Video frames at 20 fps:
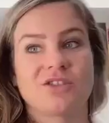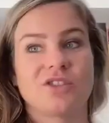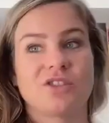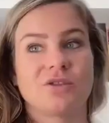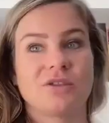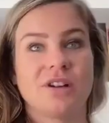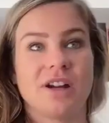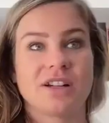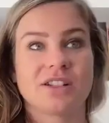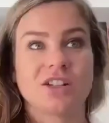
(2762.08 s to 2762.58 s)
a
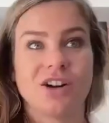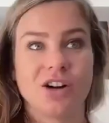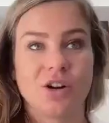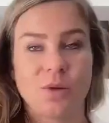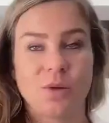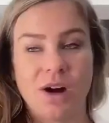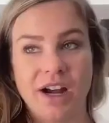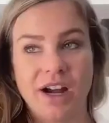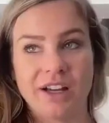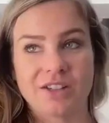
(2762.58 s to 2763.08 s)
direct R O
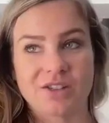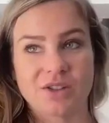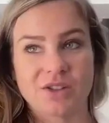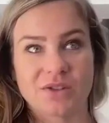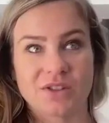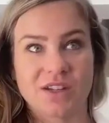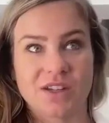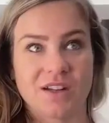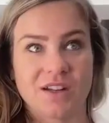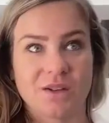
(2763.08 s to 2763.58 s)
I
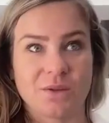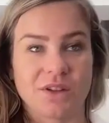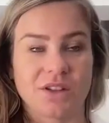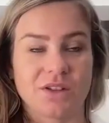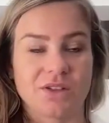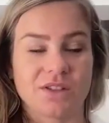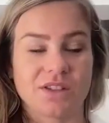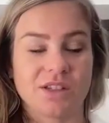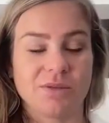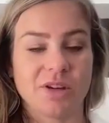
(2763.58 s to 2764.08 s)
associated with
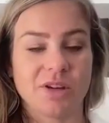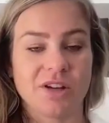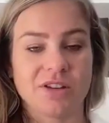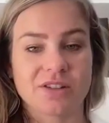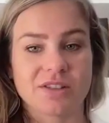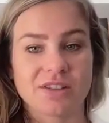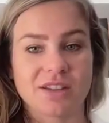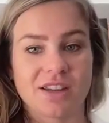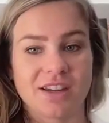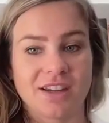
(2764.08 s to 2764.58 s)
those
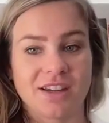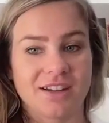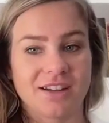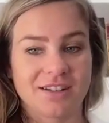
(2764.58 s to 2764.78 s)
emails. Like